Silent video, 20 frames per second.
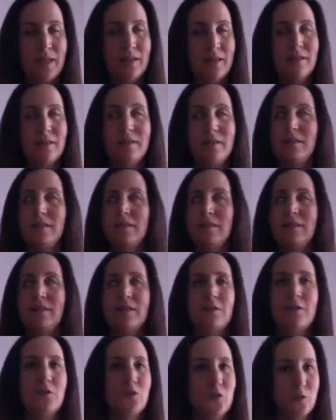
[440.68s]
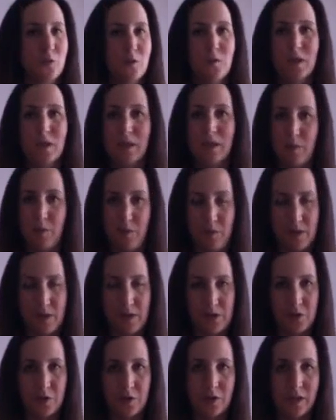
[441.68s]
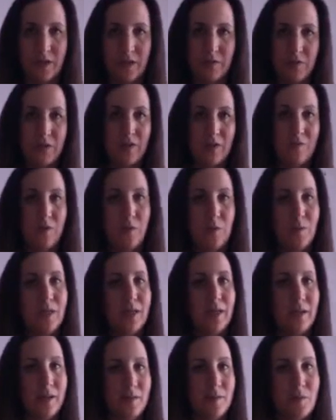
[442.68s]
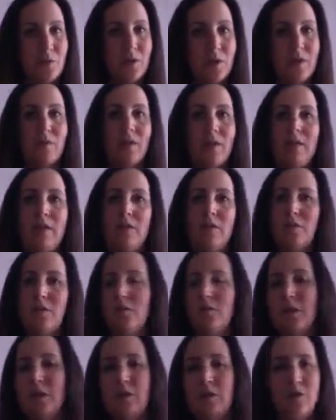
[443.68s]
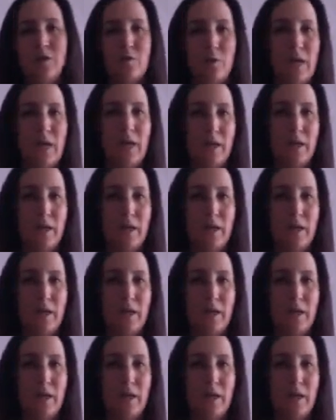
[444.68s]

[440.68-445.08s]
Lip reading: This is still true at the professional level. If you become grant writers or you just write